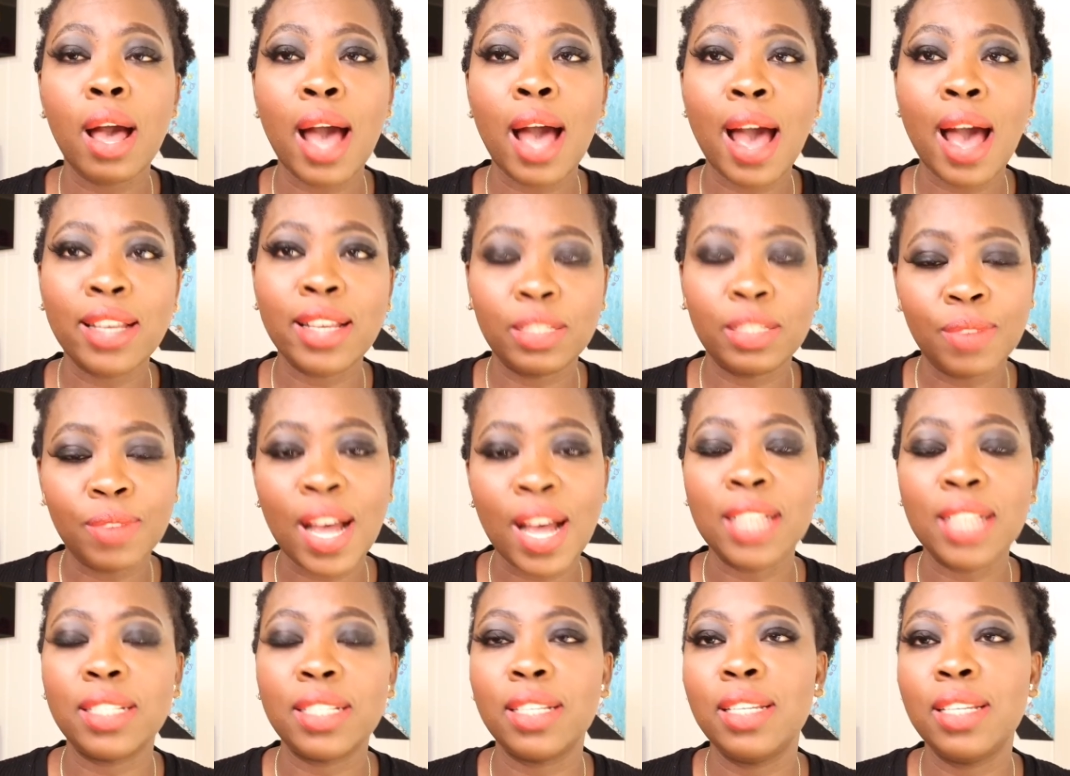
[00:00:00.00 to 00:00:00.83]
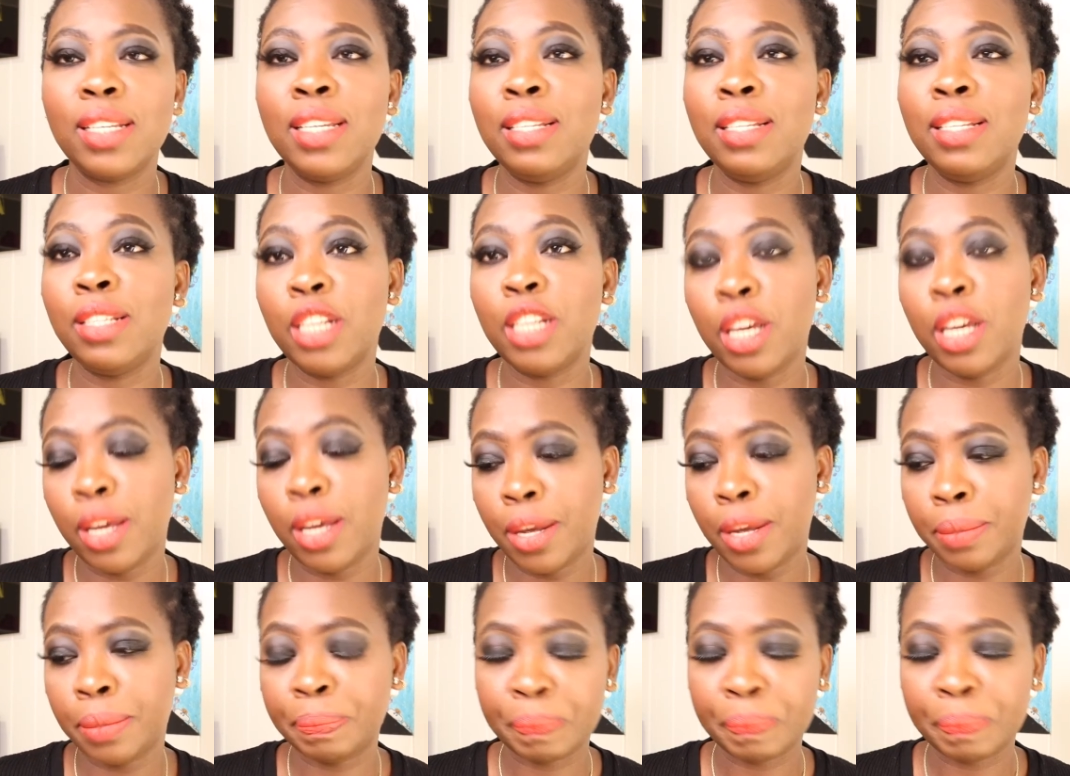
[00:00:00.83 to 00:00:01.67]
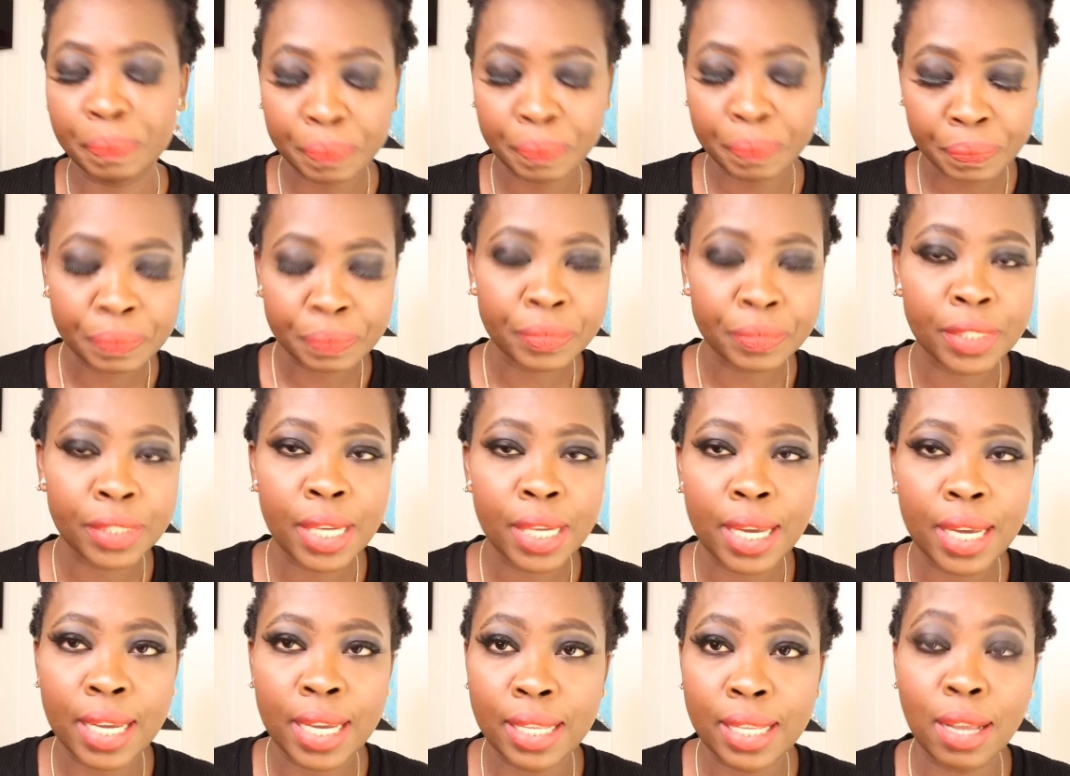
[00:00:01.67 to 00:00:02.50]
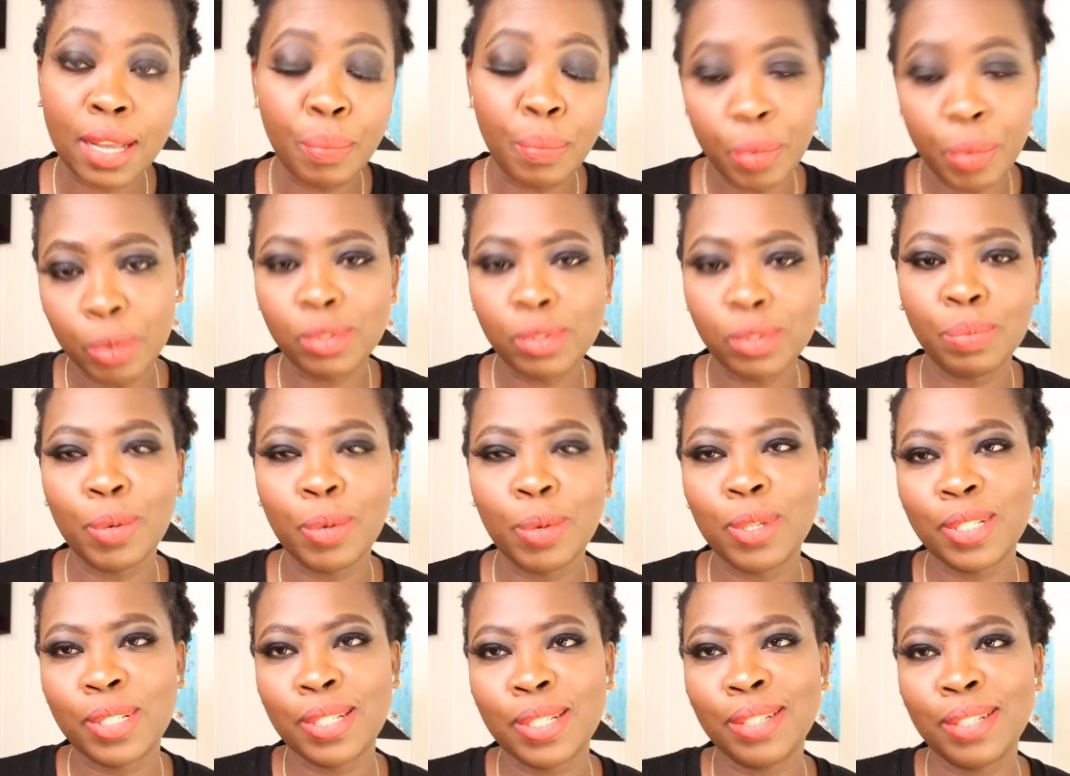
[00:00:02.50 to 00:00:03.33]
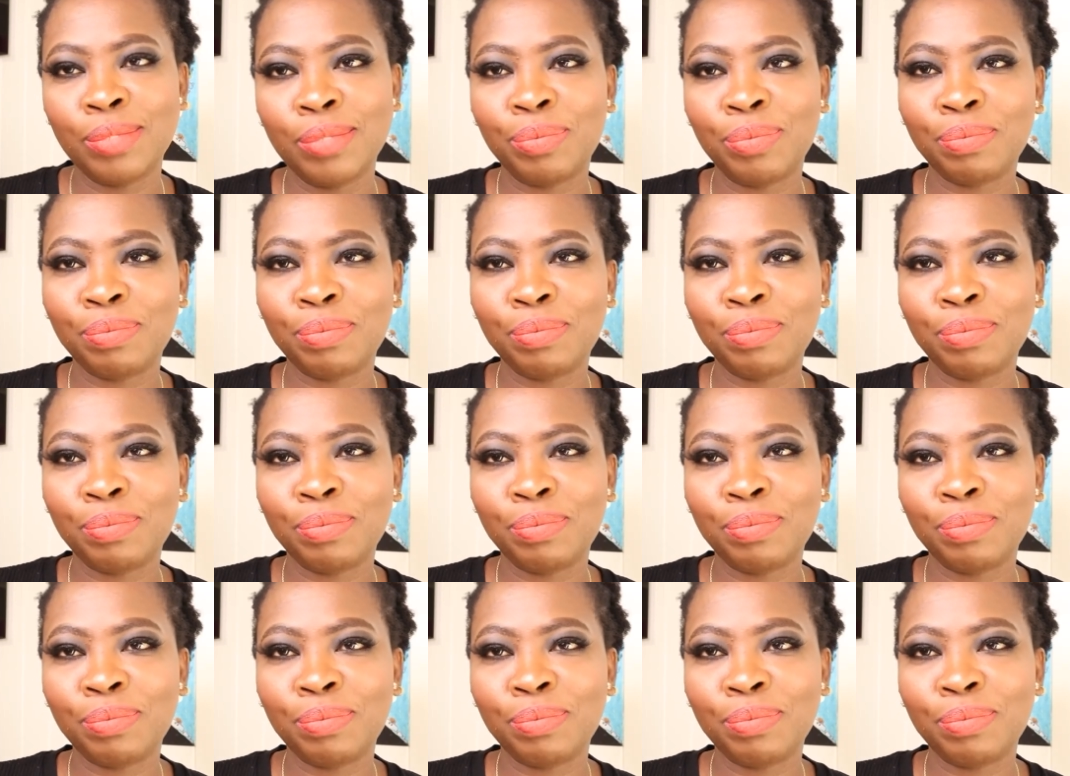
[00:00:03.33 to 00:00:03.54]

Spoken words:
advert in the post box.